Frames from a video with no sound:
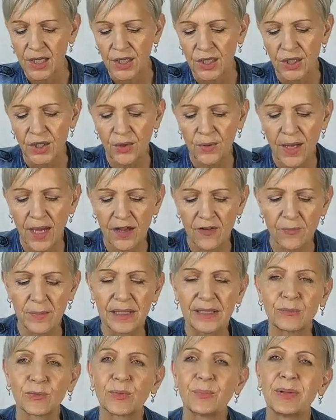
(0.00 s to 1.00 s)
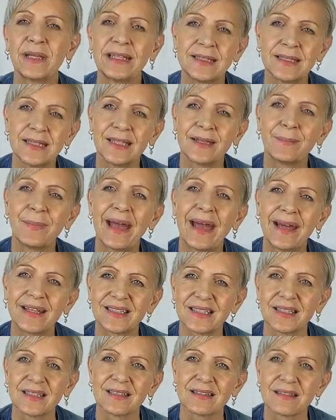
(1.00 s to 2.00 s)
you have been repeating
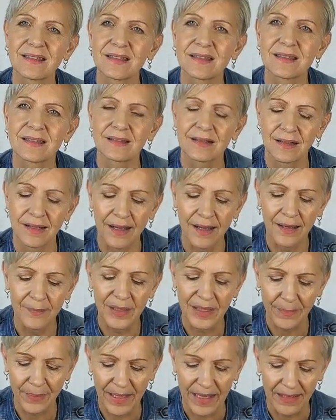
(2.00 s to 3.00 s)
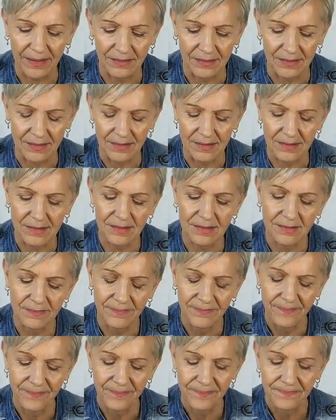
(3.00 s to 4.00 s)
patterns, karmic patterns,
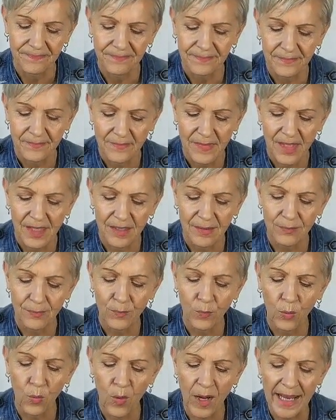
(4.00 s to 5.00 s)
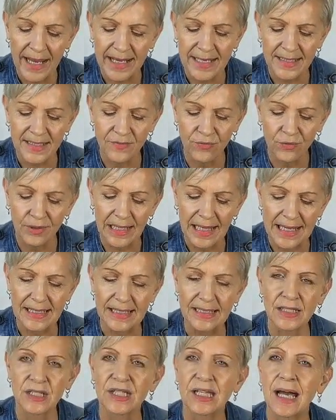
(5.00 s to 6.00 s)
ways of
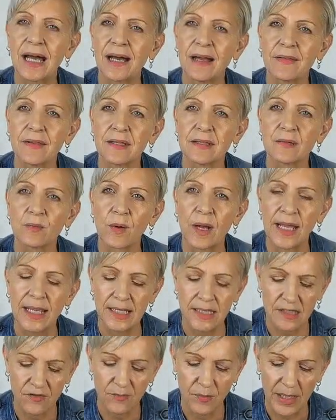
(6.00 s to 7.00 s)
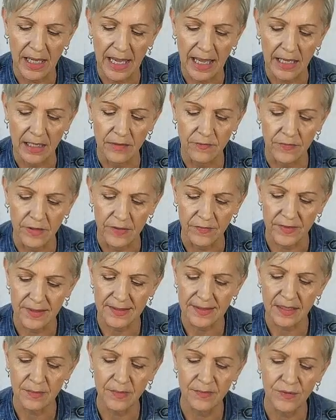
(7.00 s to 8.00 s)
relating to others, ways of behaving. For
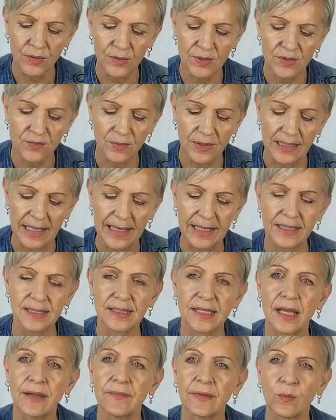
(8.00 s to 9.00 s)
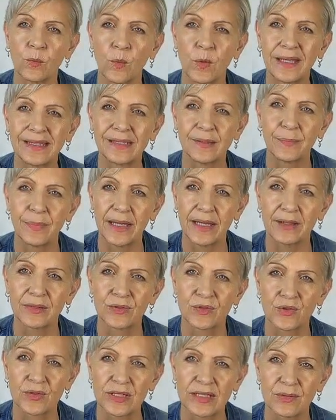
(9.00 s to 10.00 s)
some of you, it's related to having weak
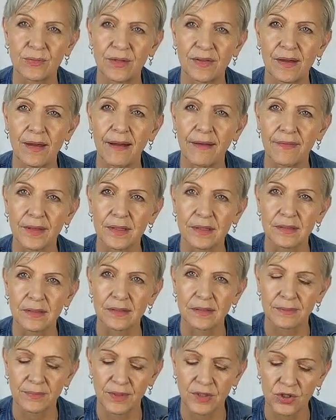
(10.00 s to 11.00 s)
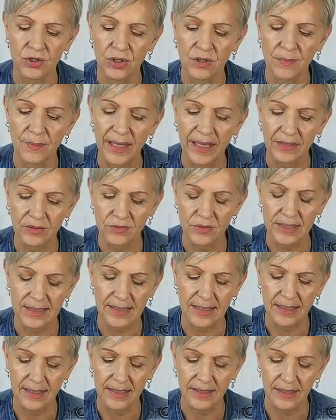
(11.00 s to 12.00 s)
boundaries with others because you get the boundaries
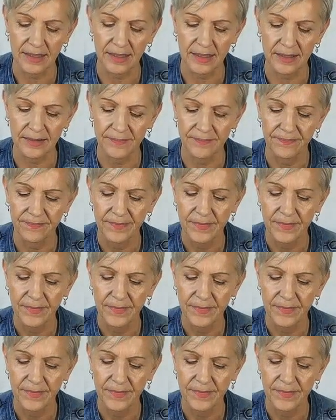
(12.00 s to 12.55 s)
card here.